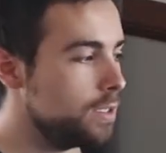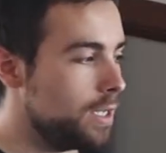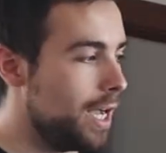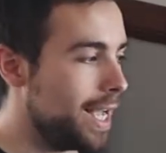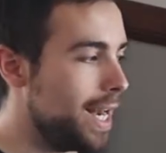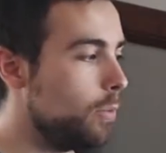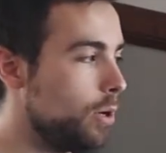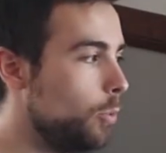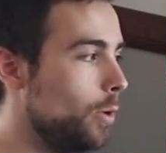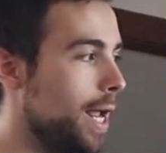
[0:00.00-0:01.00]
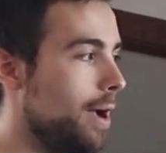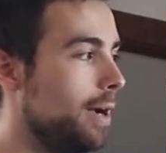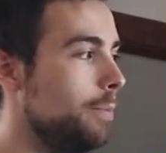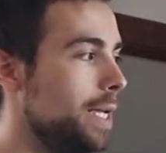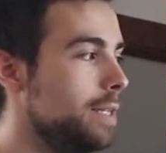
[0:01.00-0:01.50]
Again, I want to point out, I'm
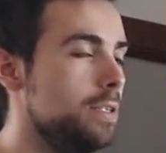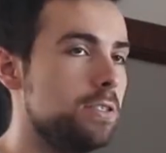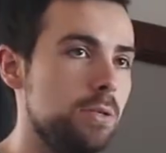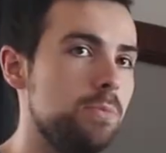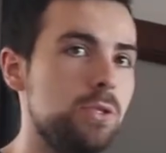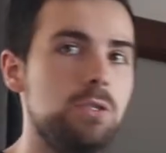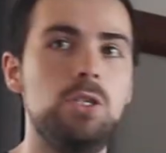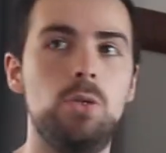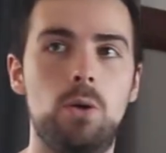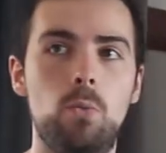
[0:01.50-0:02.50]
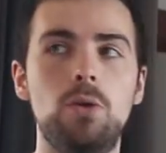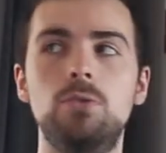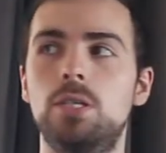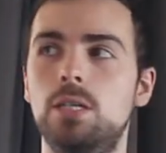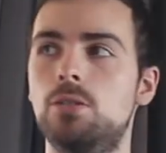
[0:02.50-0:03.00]
making the assumption that you are
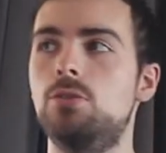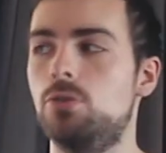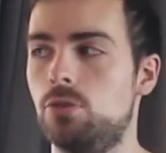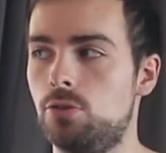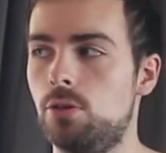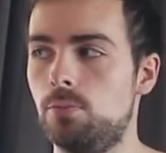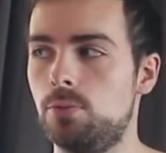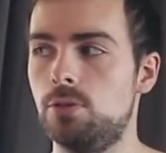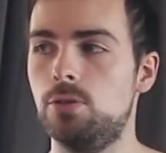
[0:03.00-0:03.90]
wanting to draw trumps.